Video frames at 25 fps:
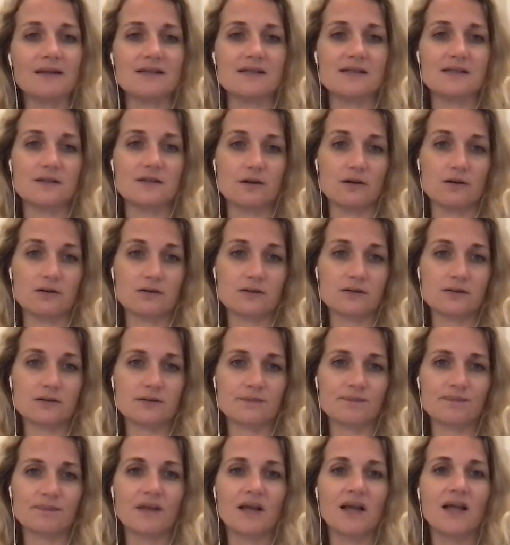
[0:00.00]
detox,
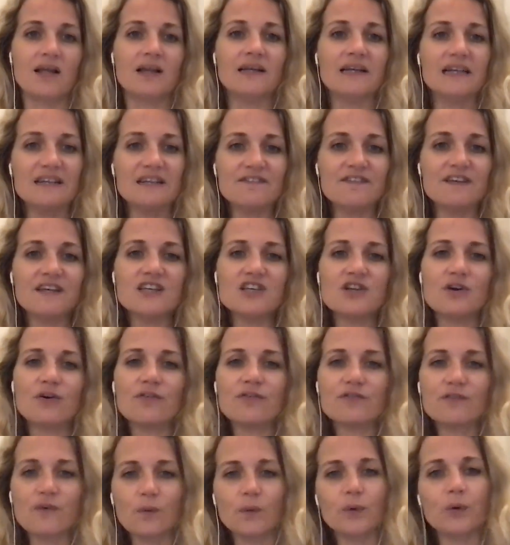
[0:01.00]
leaving your
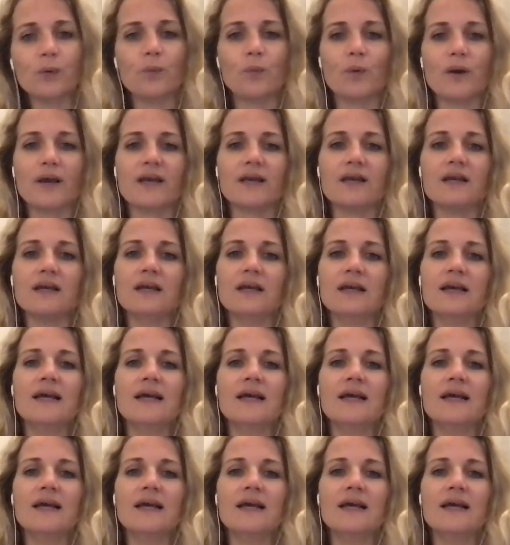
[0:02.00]
phone away.